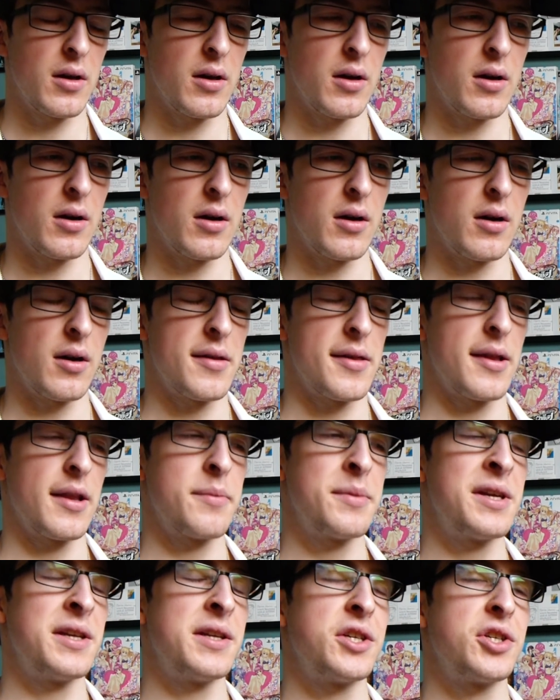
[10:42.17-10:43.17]
The
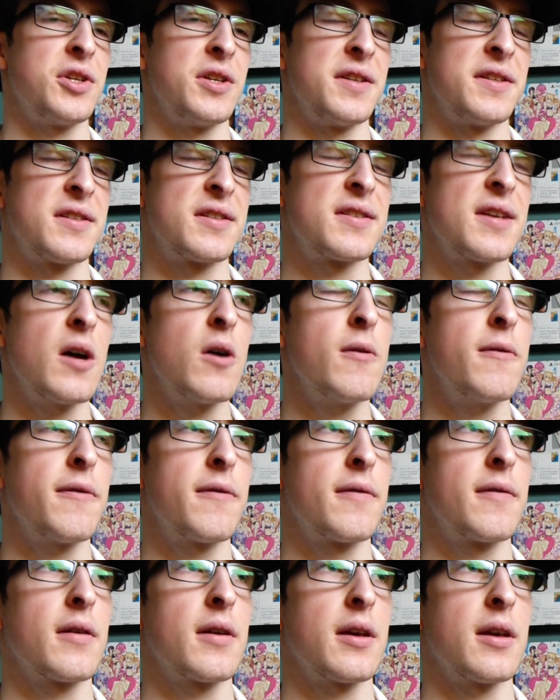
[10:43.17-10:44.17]
limited edition
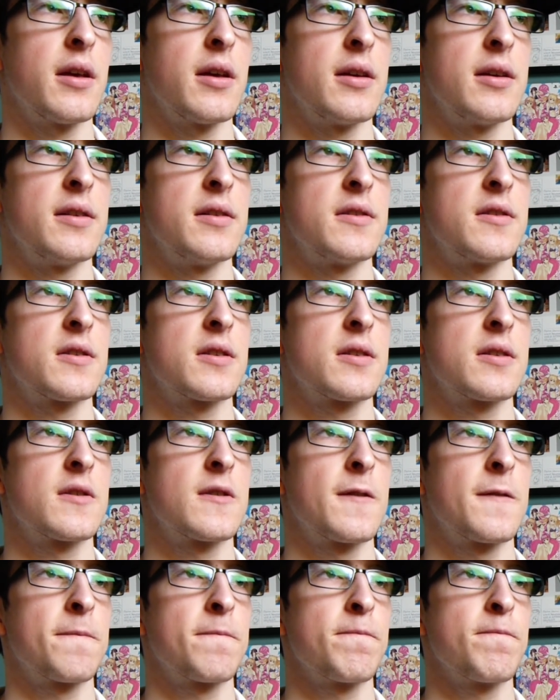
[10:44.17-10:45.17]
itself is
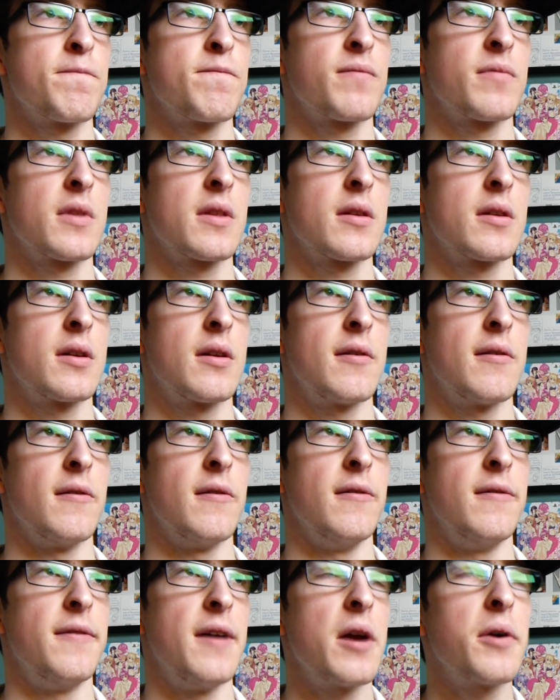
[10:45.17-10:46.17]

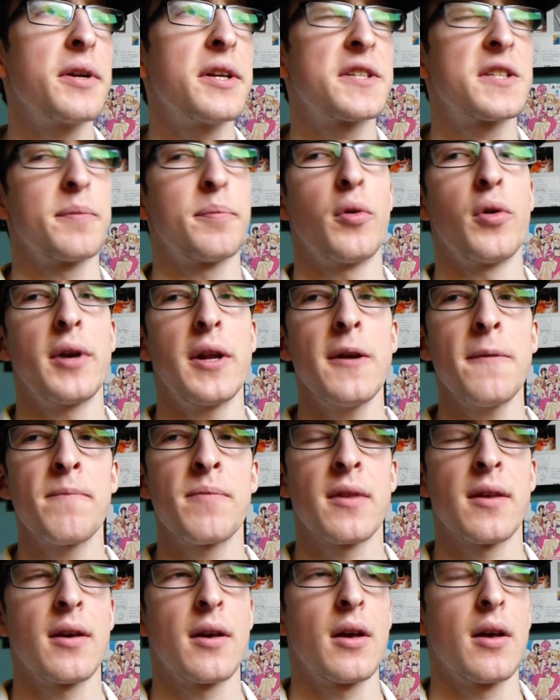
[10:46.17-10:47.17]
very disappointing.
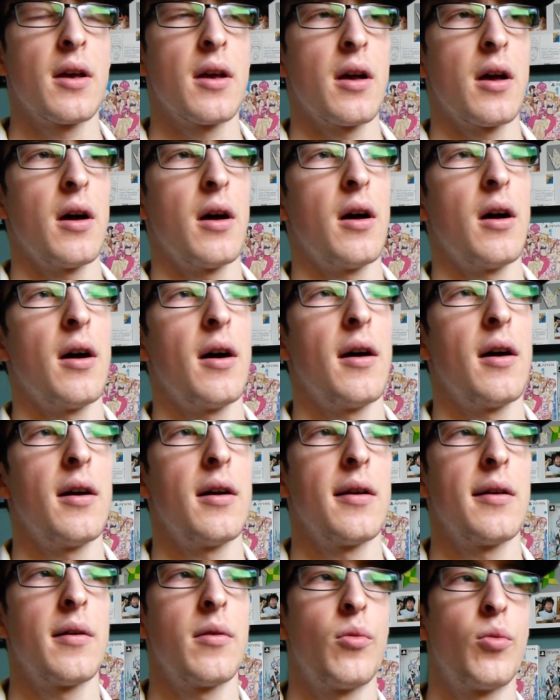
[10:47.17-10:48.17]

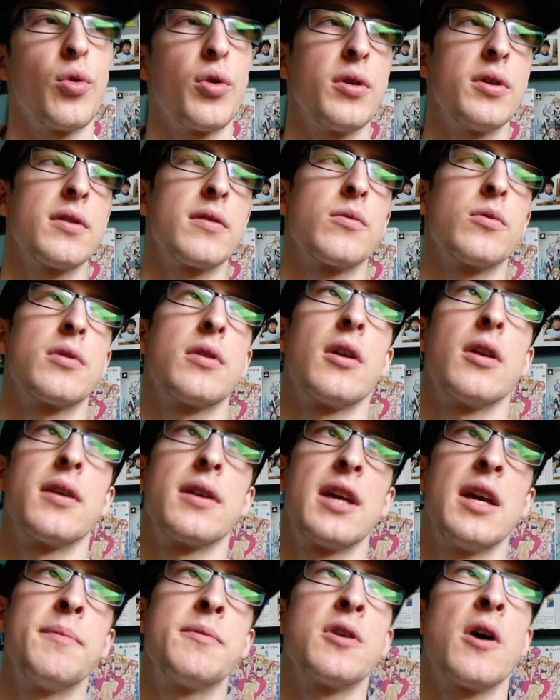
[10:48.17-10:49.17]
We're gonna
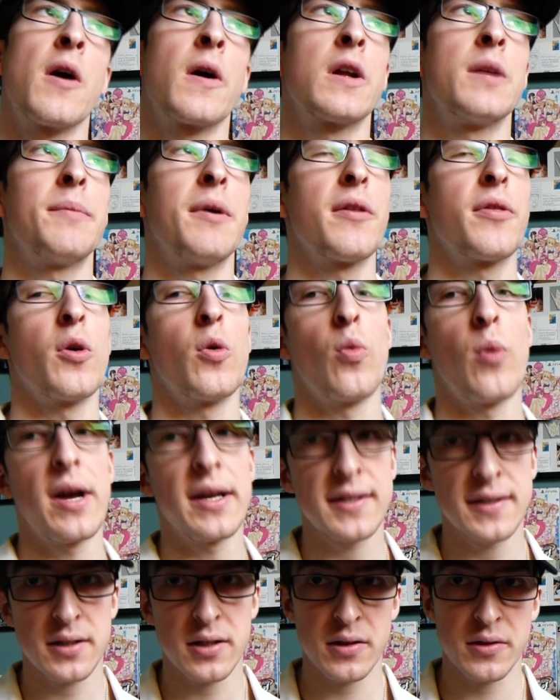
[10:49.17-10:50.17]
keep talking about the
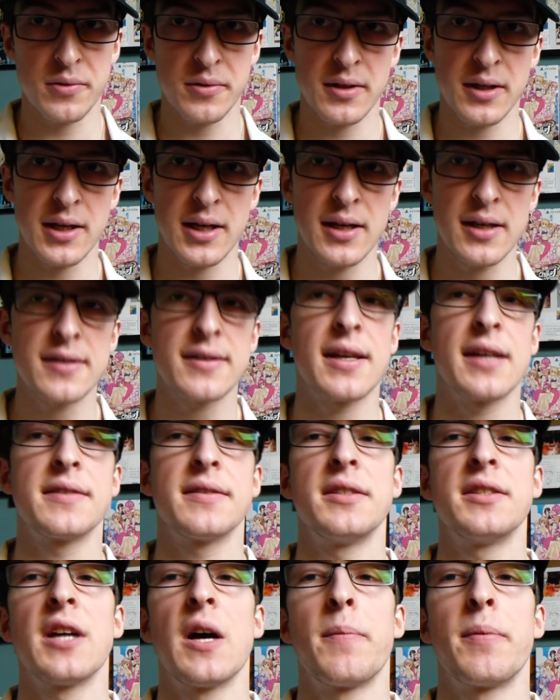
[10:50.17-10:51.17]
Western release, as
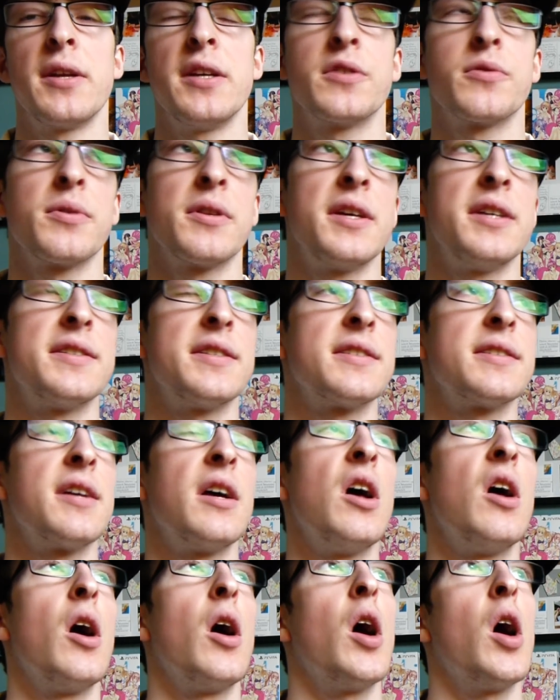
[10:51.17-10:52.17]
the Japanese release is
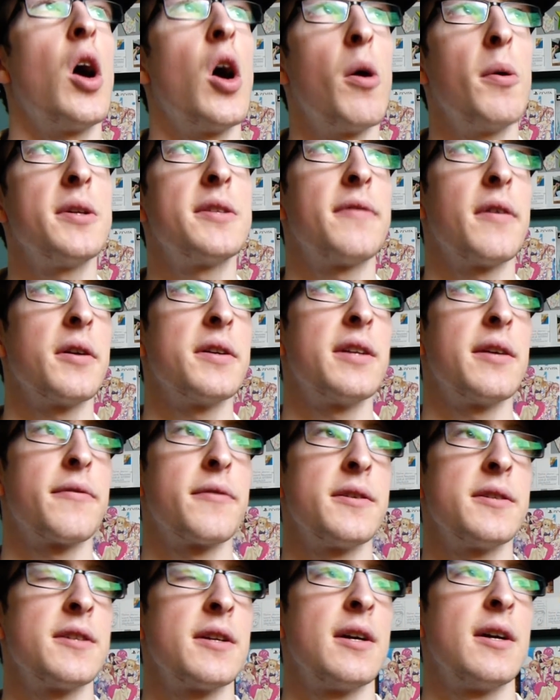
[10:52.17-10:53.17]
always very
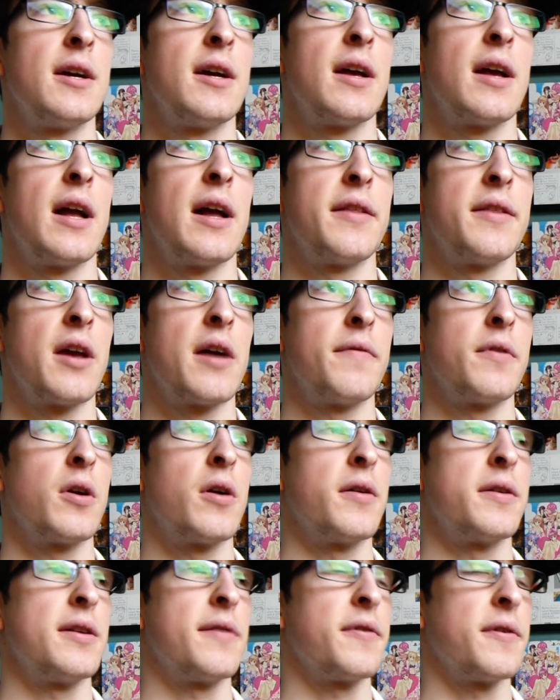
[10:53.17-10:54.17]
different, and they have a
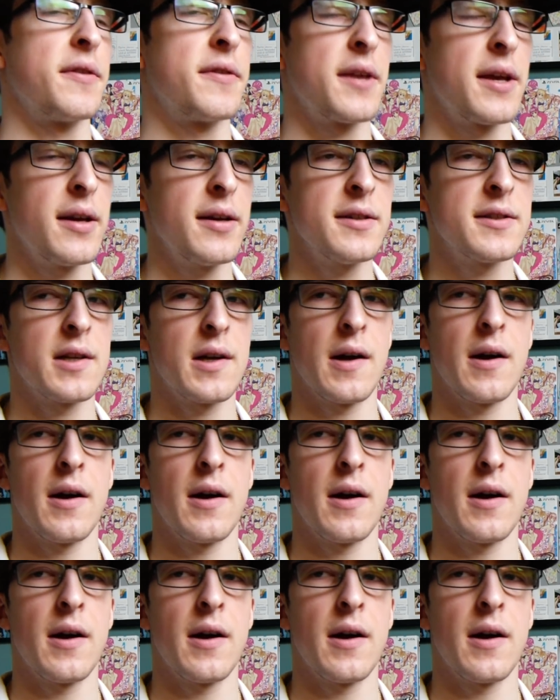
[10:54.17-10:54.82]
lot of different things.